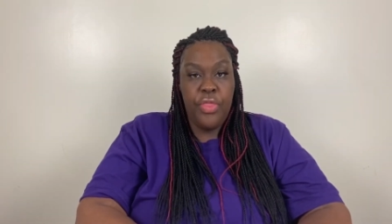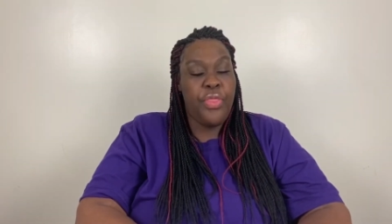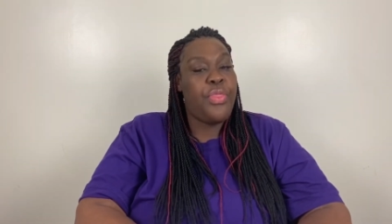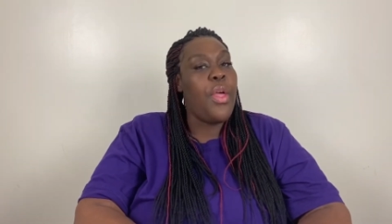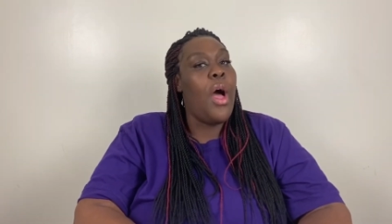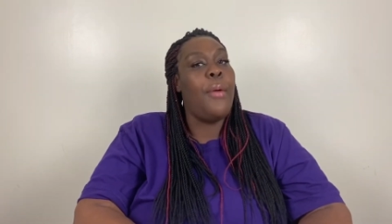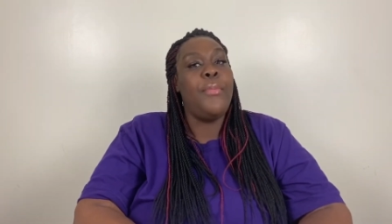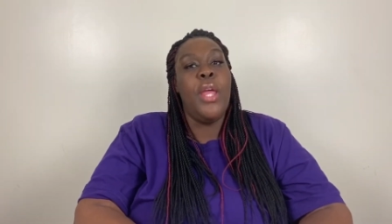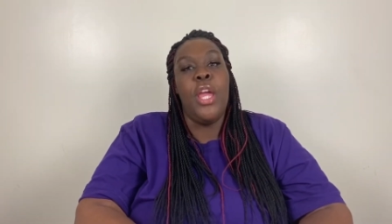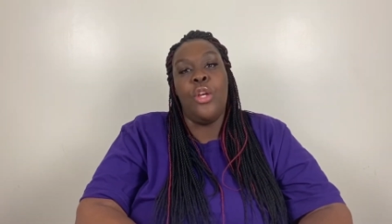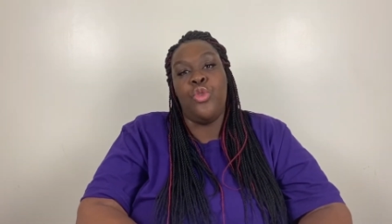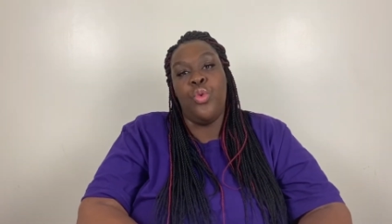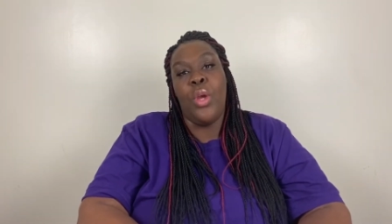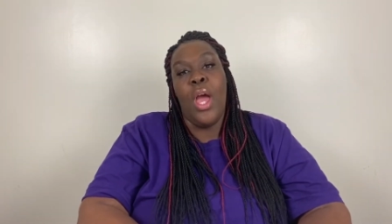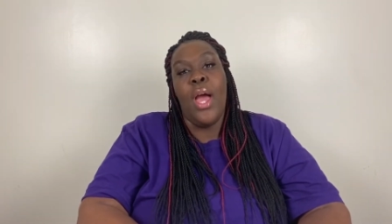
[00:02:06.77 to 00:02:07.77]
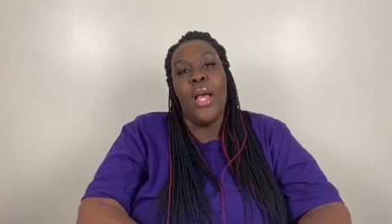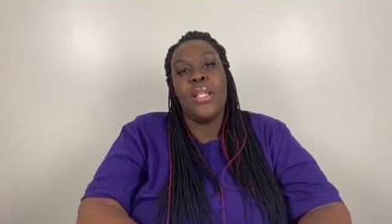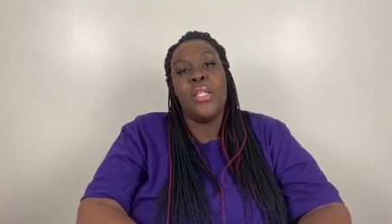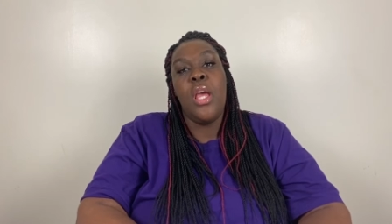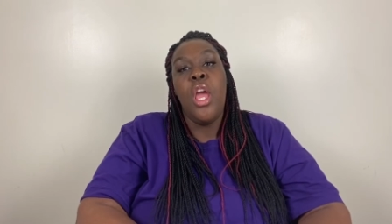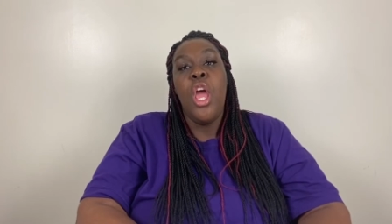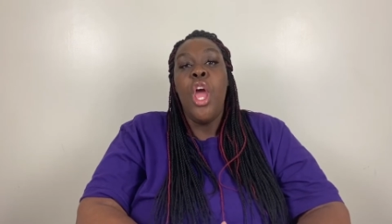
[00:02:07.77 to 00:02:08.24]
Thumbnails, you guys,
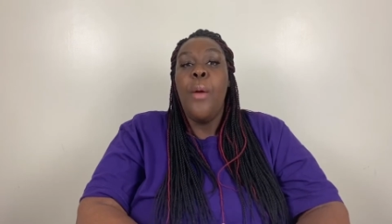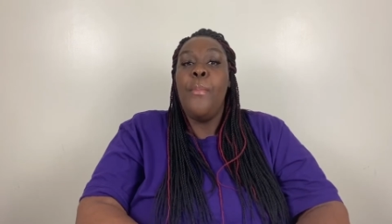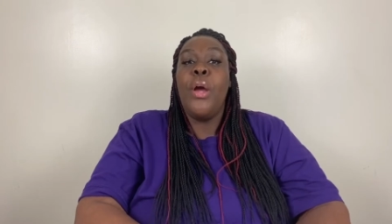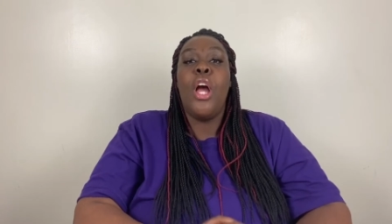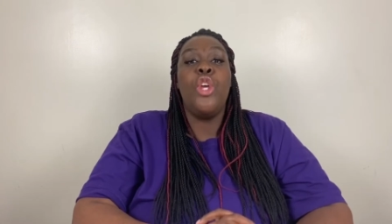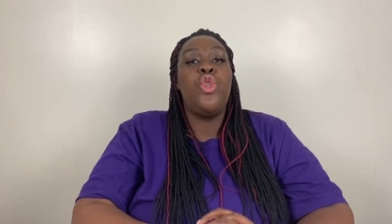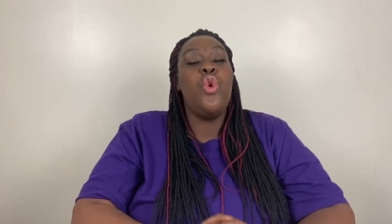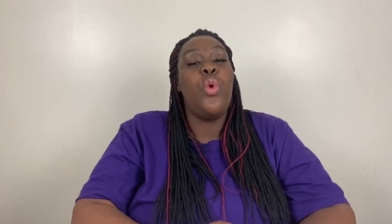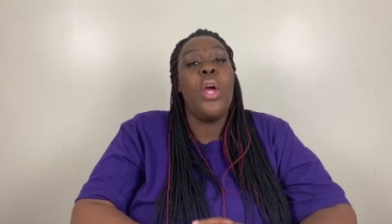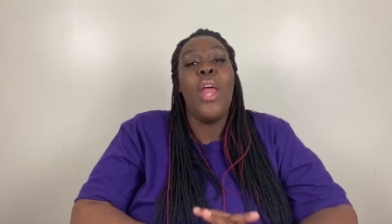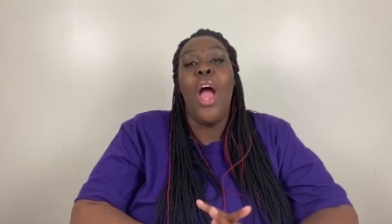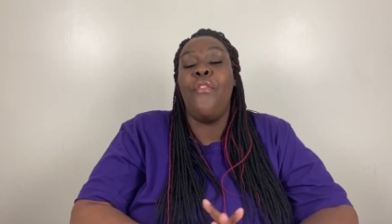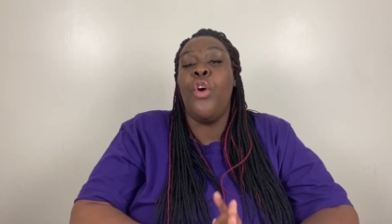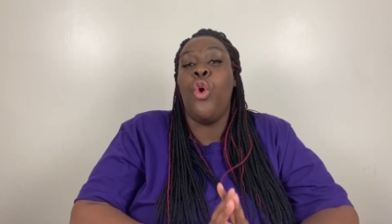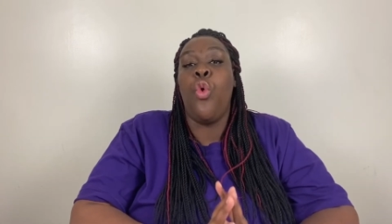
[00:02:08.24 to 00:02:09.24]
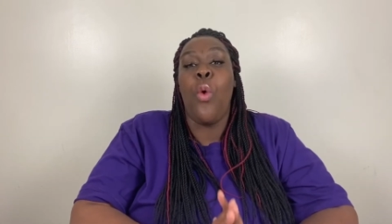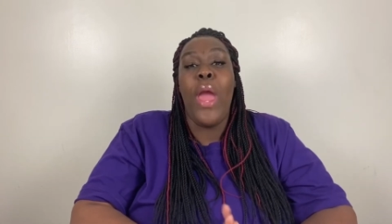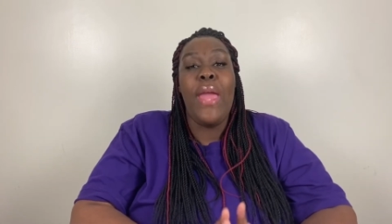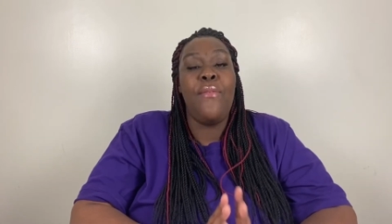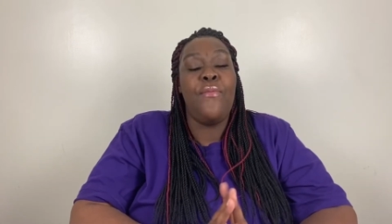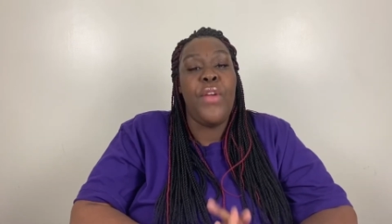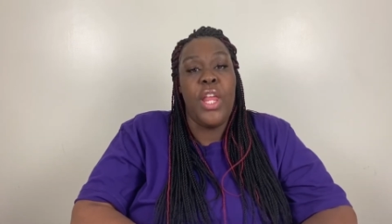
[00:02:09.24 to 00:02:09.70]
because you can have a
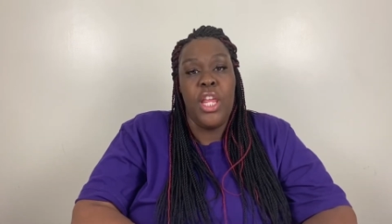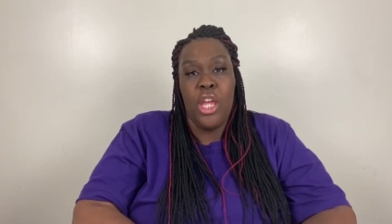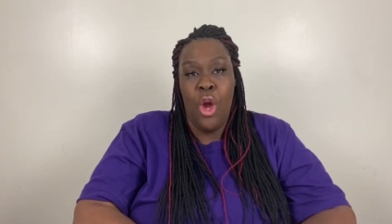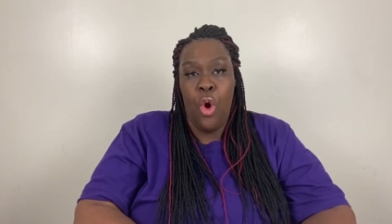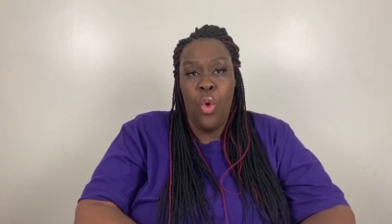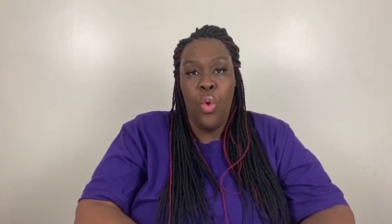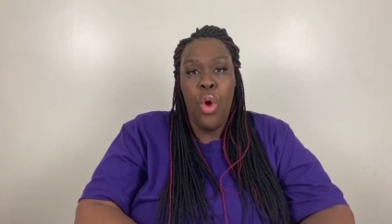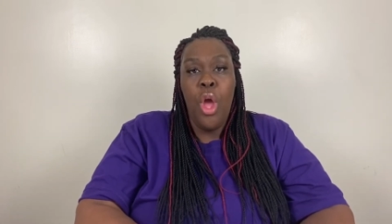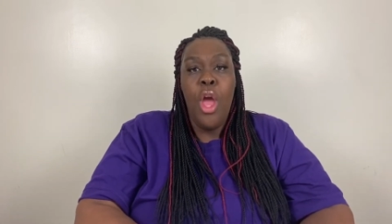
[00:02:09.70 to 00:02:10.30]
great video,